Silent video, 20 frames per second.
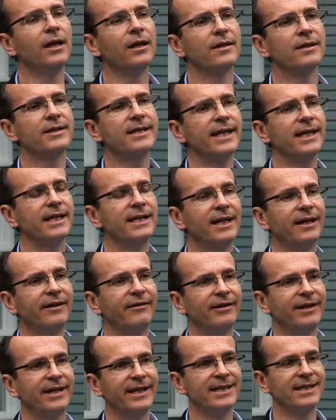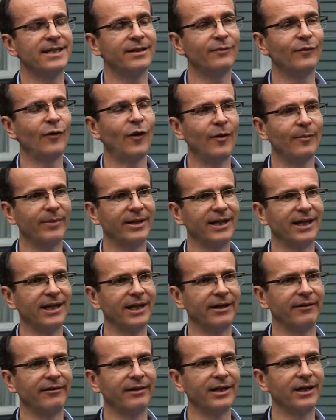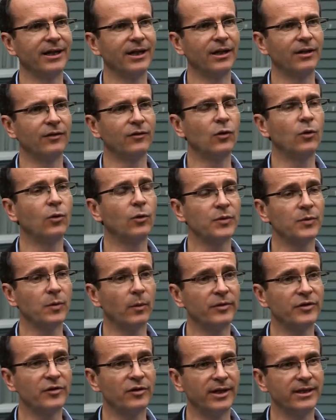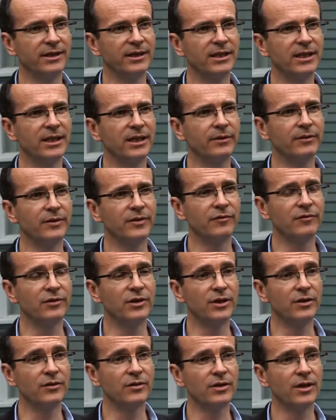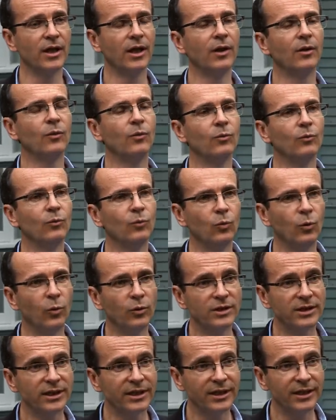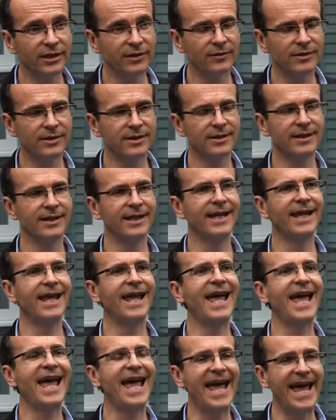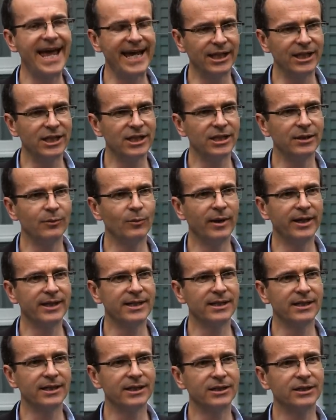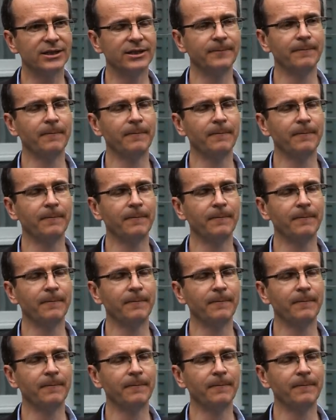The second area is the environmental area, and of course what we're trying to do is reduce water use, energy wastage.